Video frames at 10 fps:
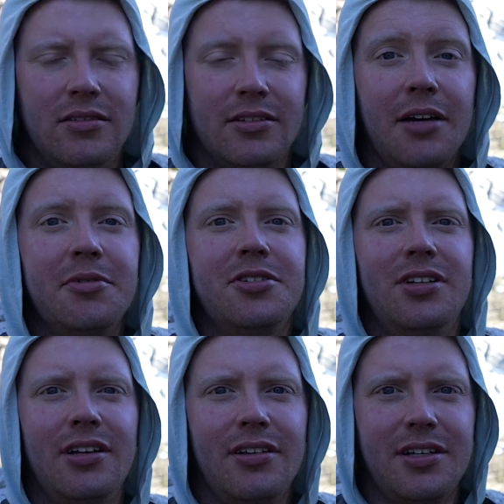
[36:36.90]
Time to
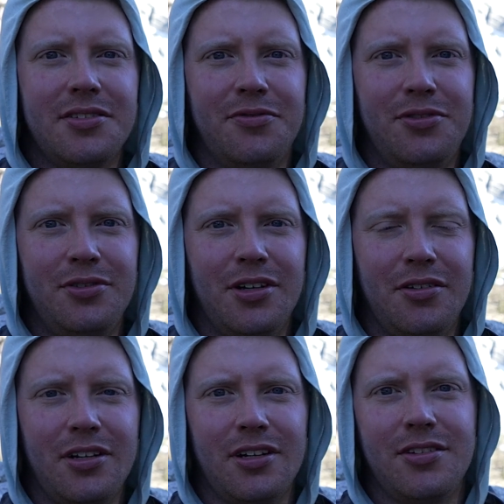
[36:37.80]
chill and get some food
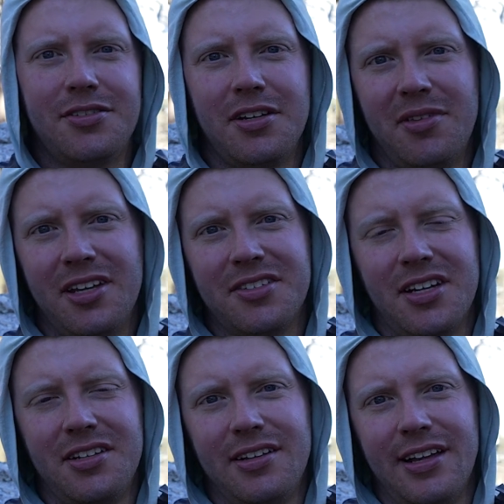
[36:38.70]
going. I'm gonna do the same thing as
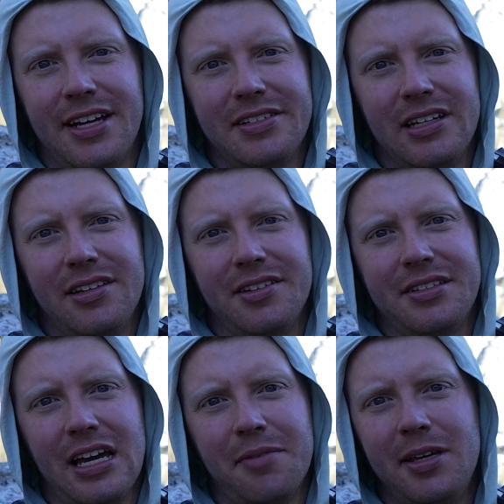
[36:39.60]
I did last night, the
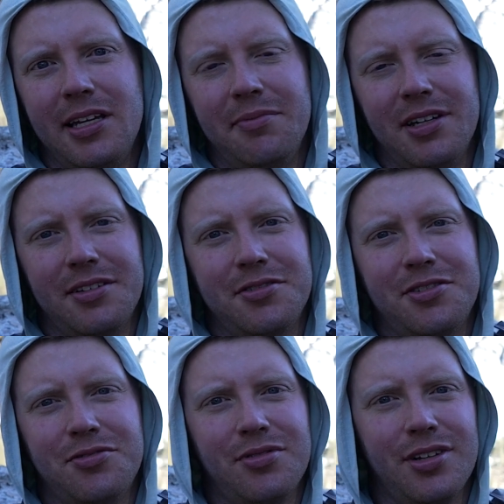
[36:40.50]
Thai peanut mix, which
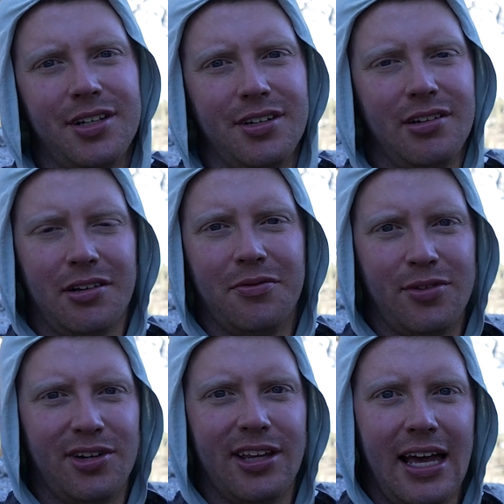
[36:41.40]
is really good. Looking
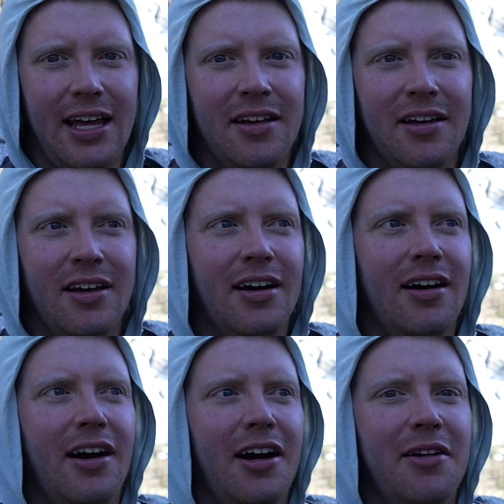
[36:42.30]
forward to that.
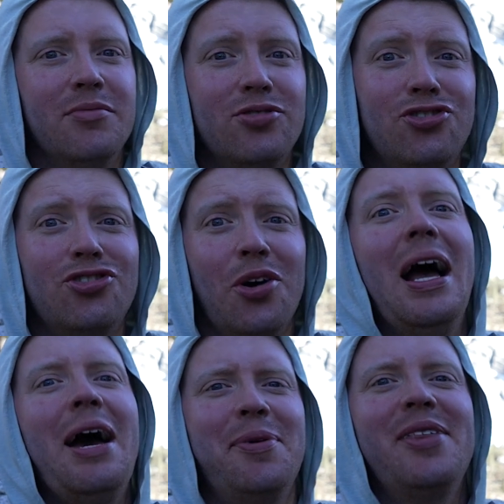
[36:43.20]
I'm so
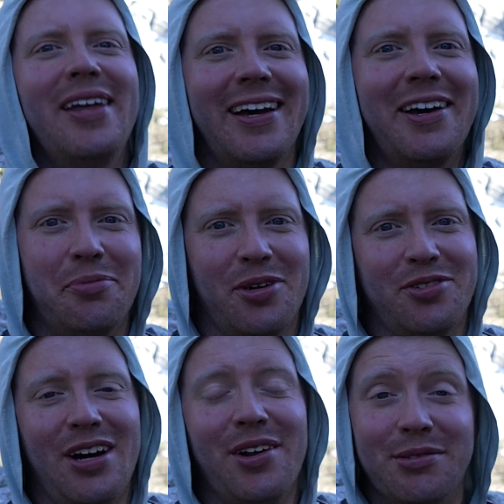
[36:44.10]
happy that I got a brook
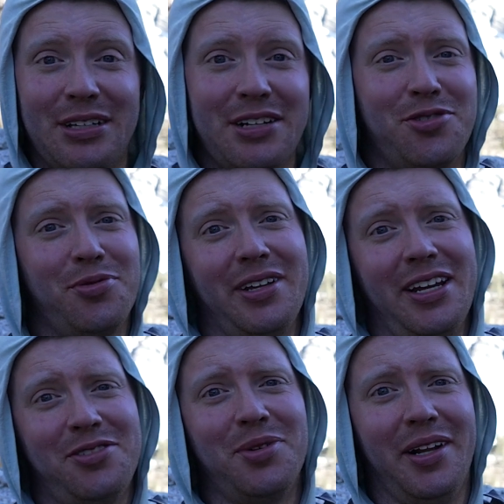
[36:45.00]
trout, and it was actually a really
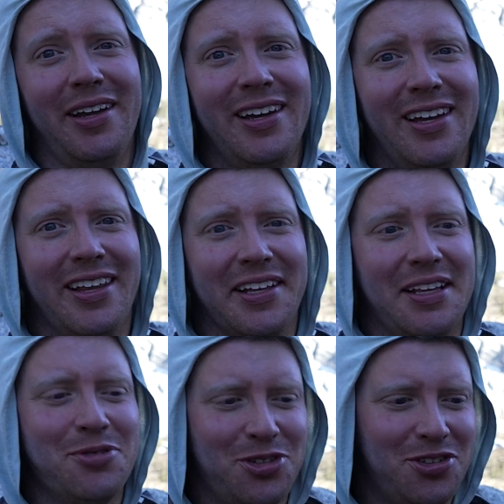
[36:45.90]
nice one. Like
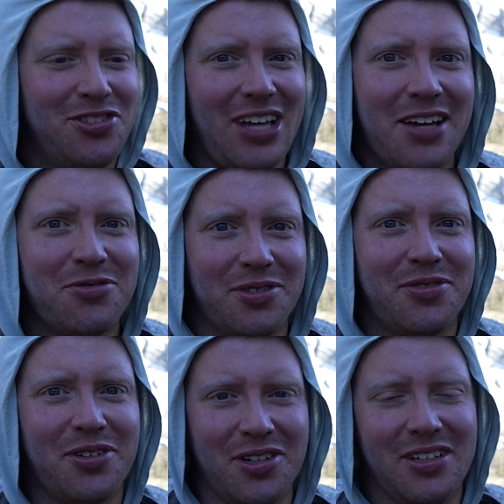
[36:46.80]
that was a good size one
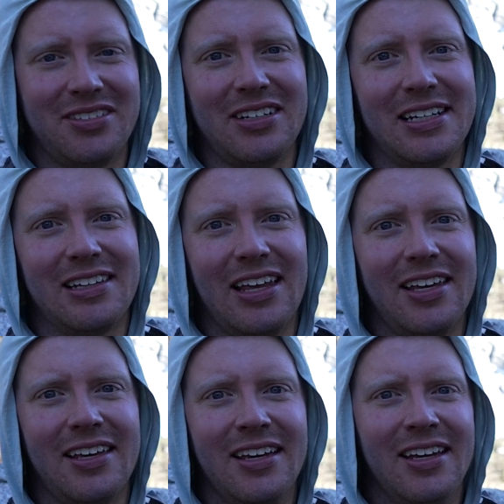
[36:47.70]
for this size
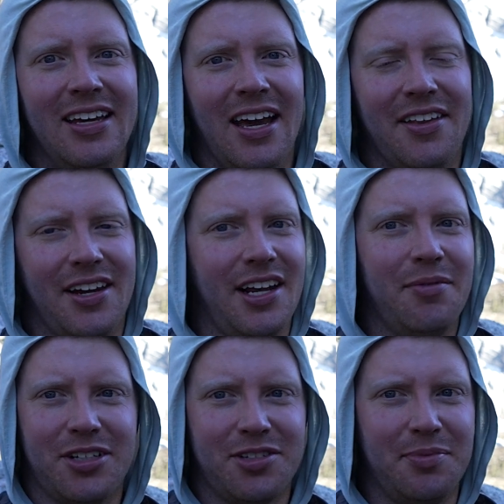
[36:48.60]
lake, and then I got a
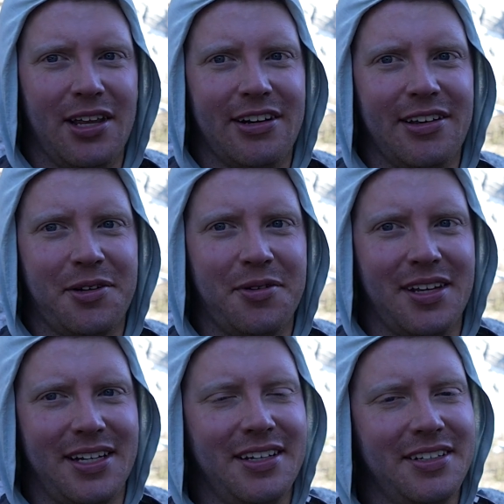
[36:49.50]
much smaller like one
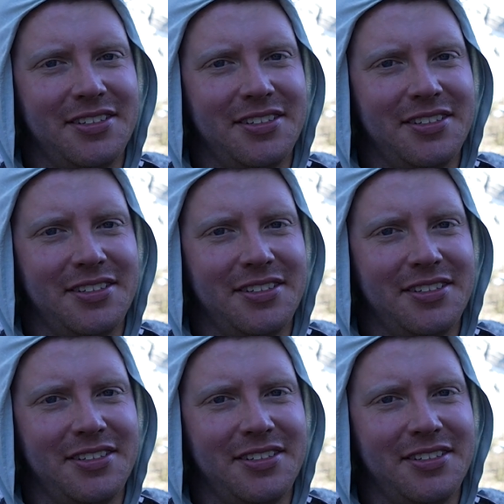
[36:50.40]
like this.